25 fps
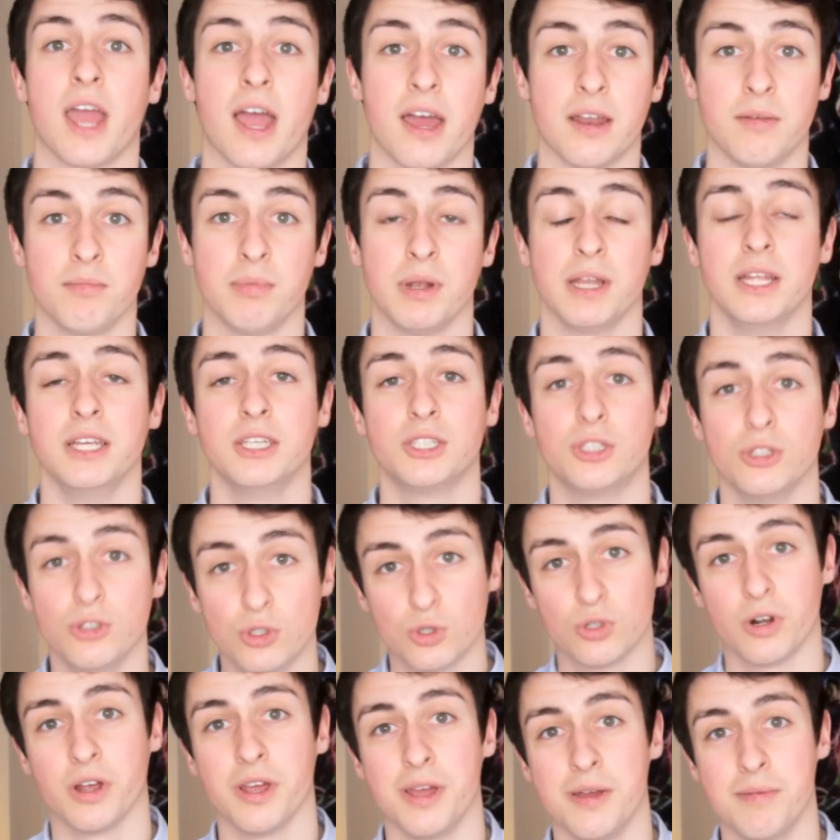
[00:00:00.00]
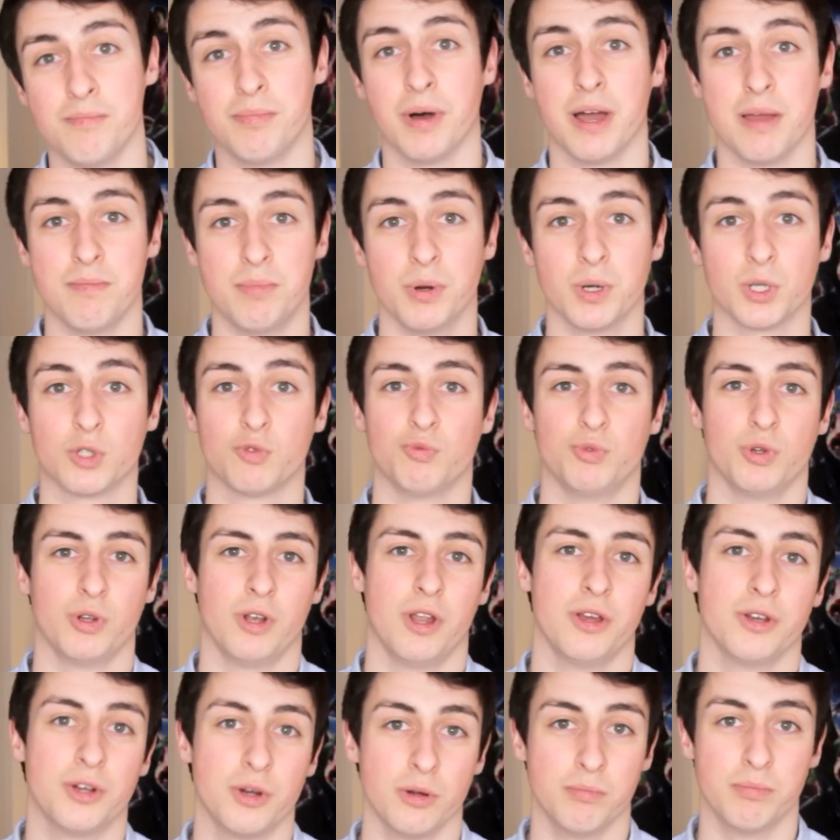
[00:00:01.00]
can, please do try and buy books from
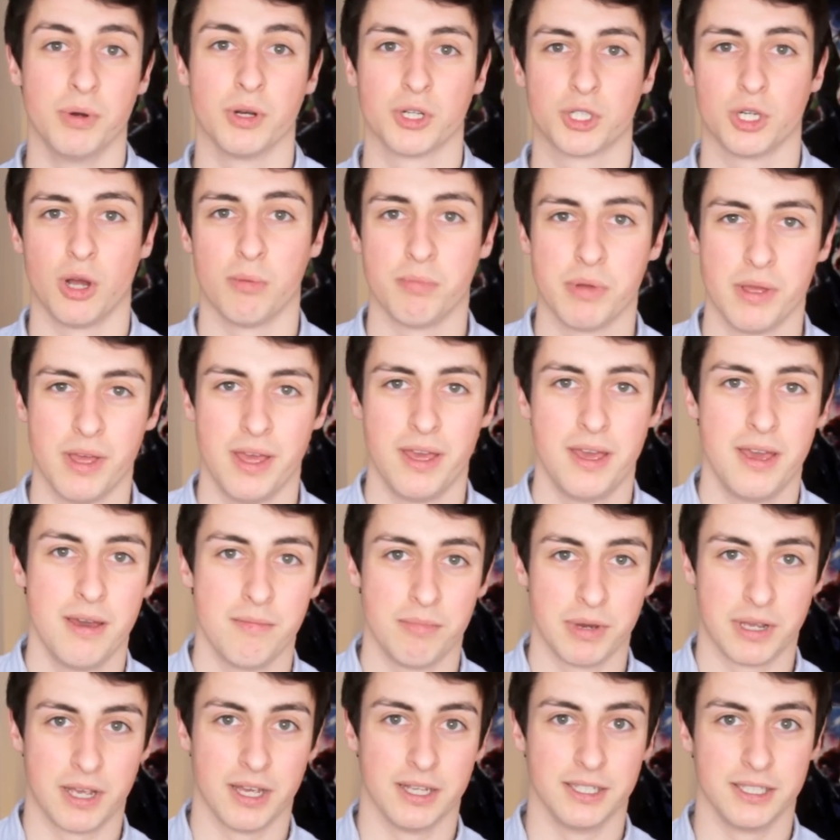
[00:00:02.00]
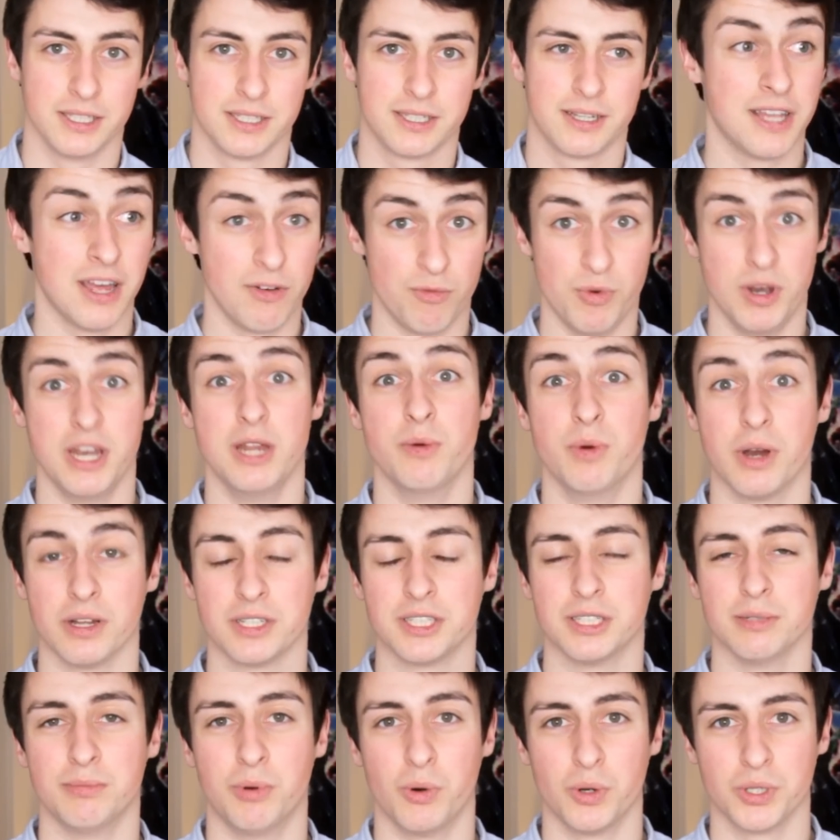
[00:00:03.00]
your local bookshop, because they're really
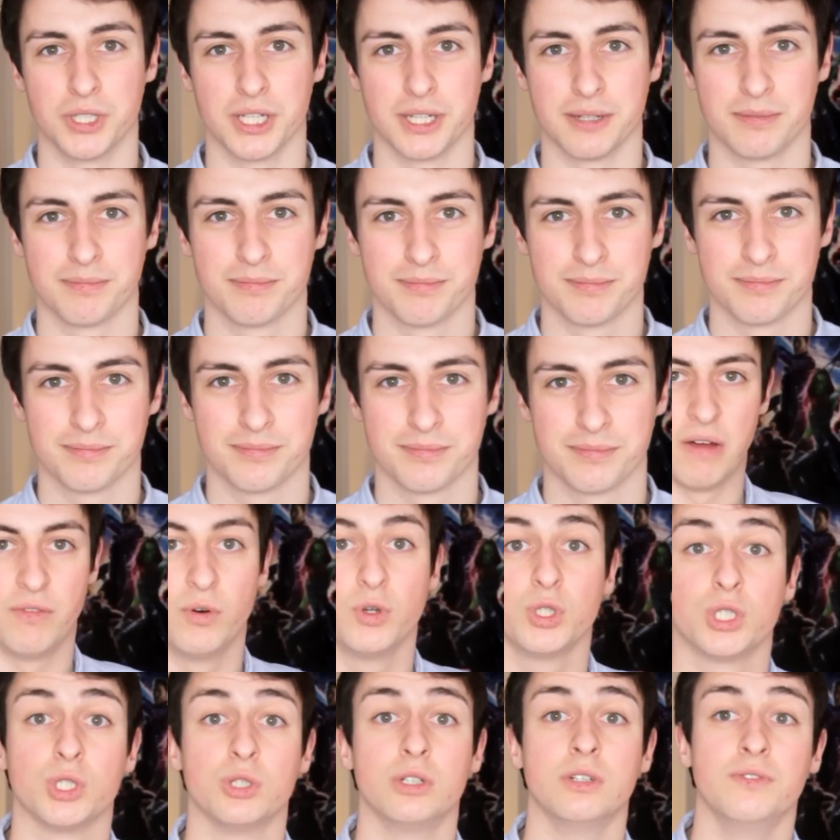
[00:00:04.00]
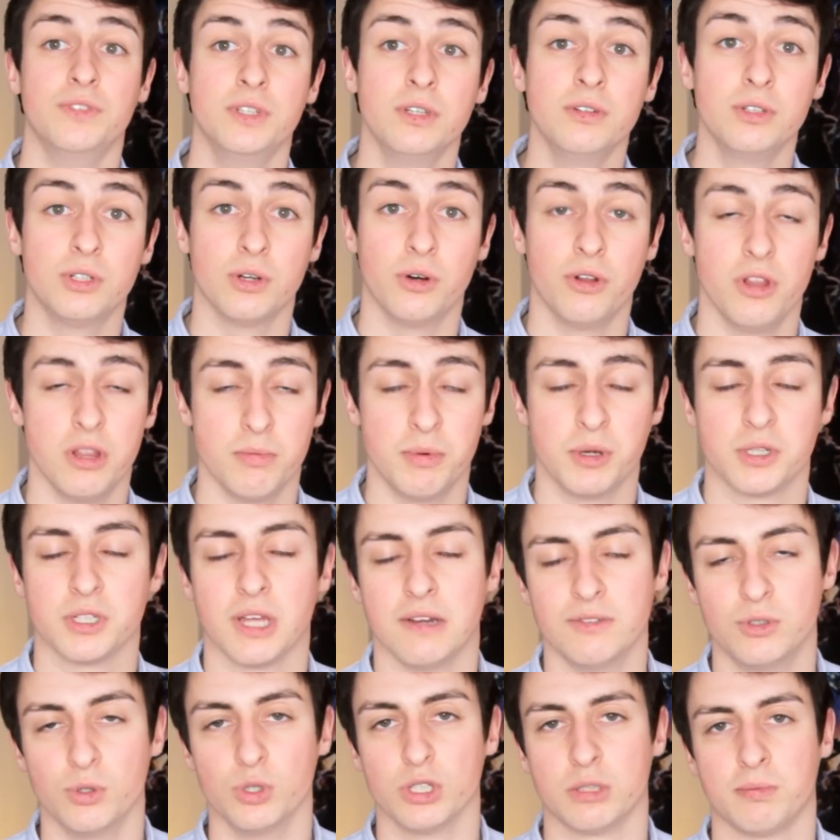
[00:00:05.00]
worth supporting. I've also reviewed all the
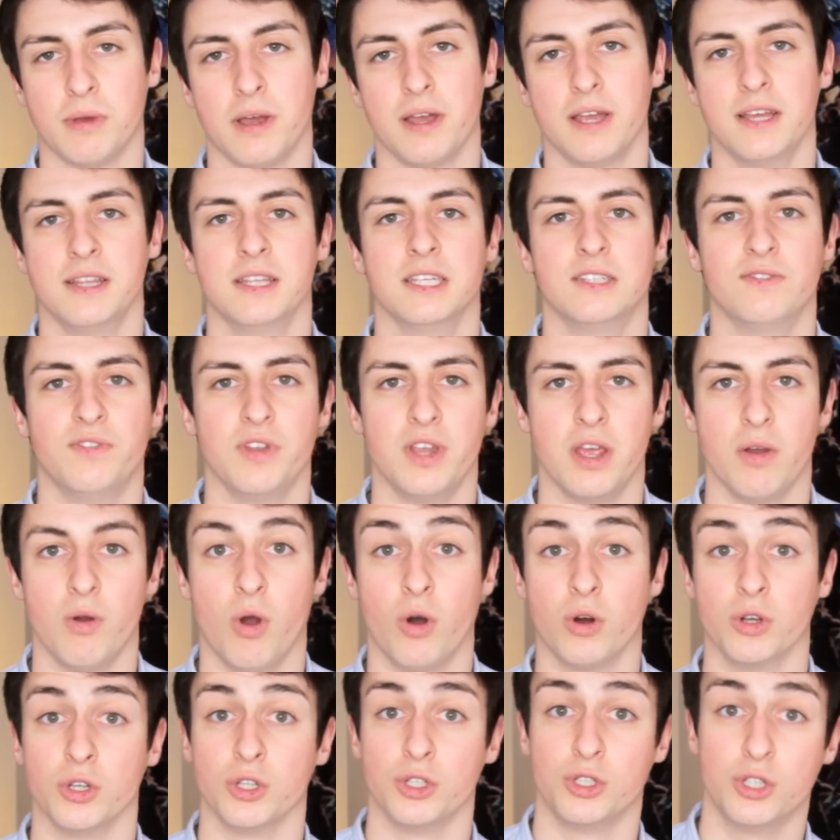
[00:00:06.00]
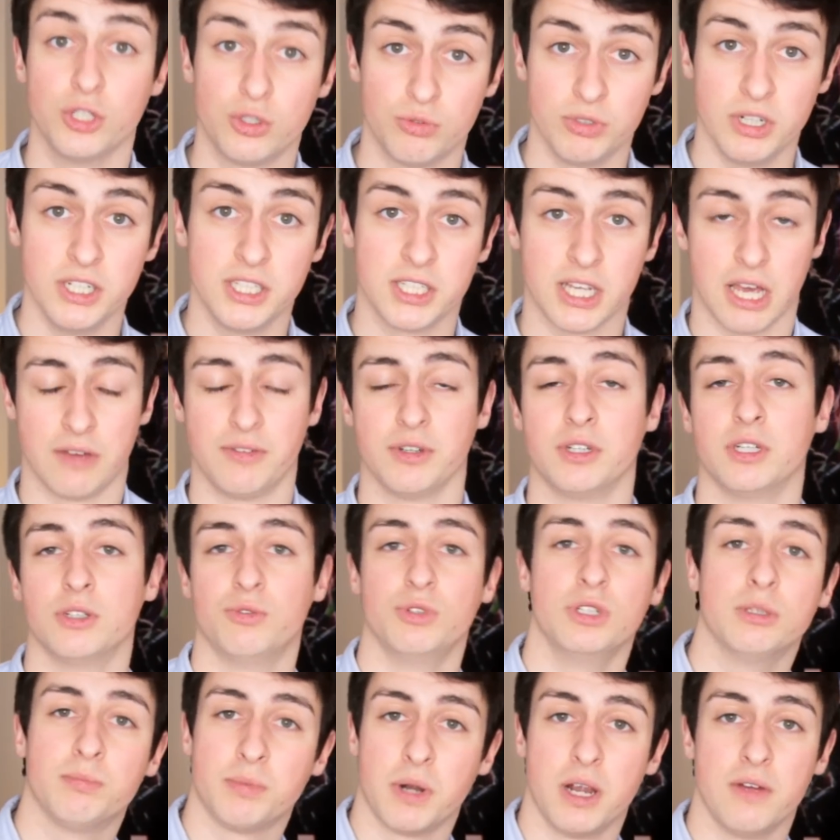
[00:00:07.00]
books I've talked about in this video on Goodreads. I have a
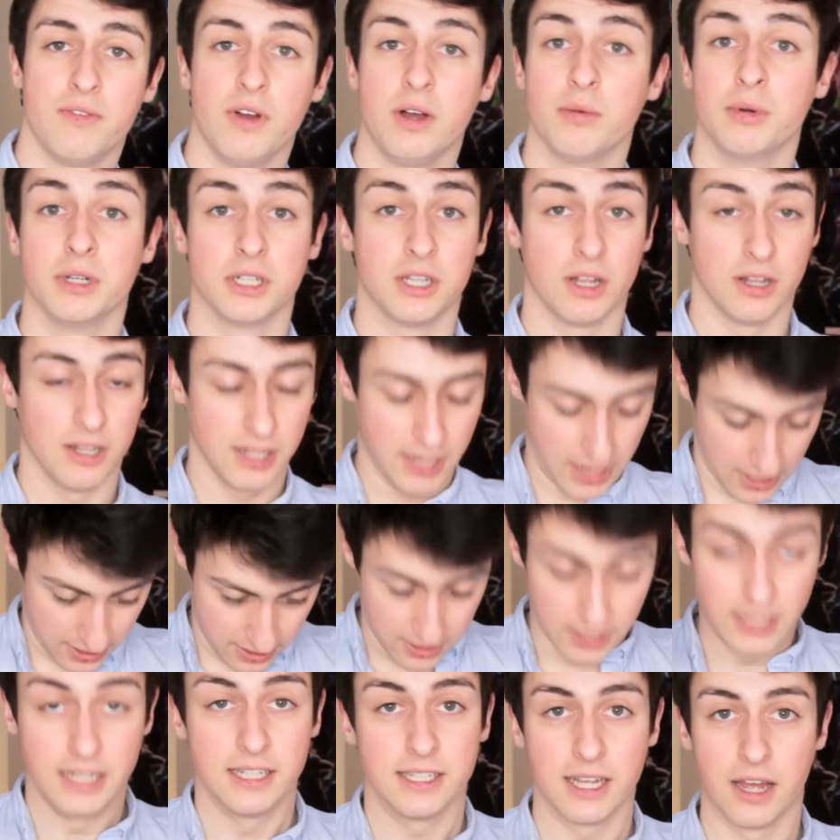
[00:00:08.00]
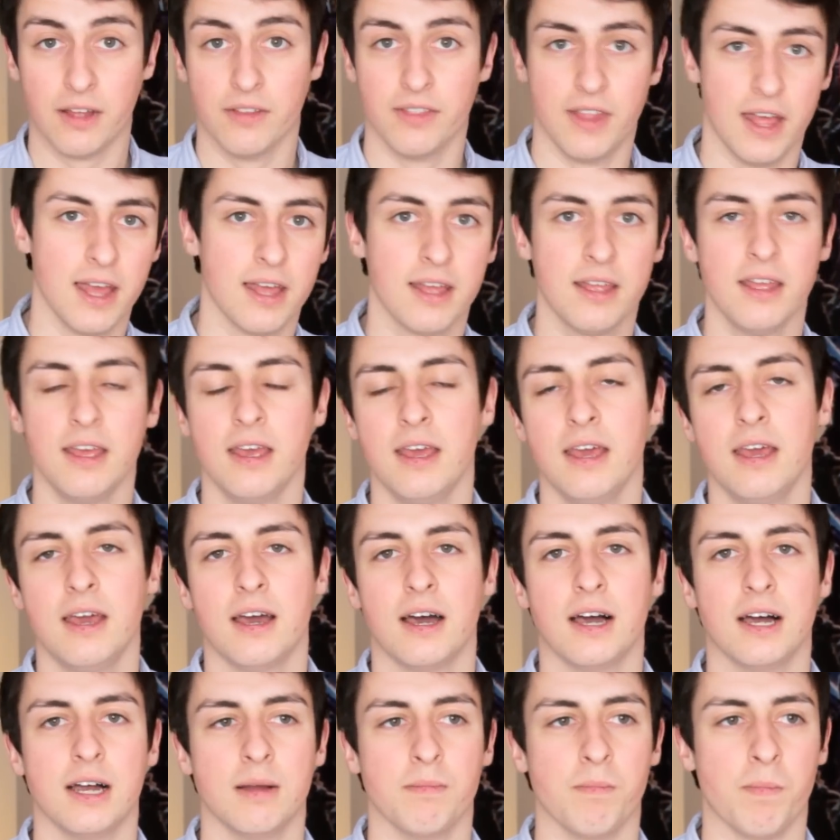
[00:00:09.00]
Goodreads profile, which I'll again link down there.
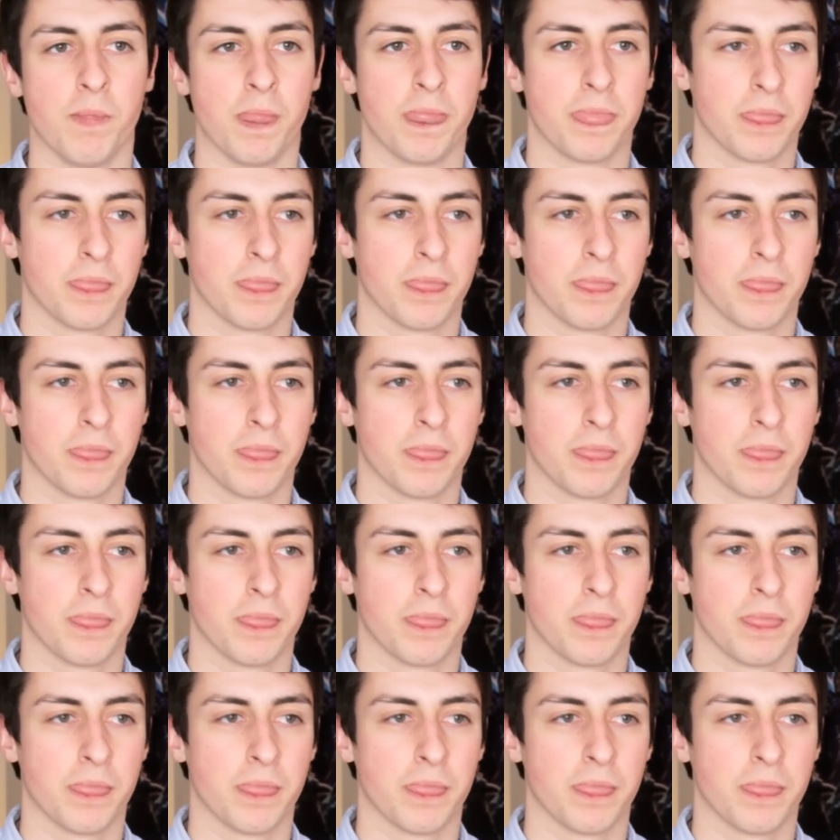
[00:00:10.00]
I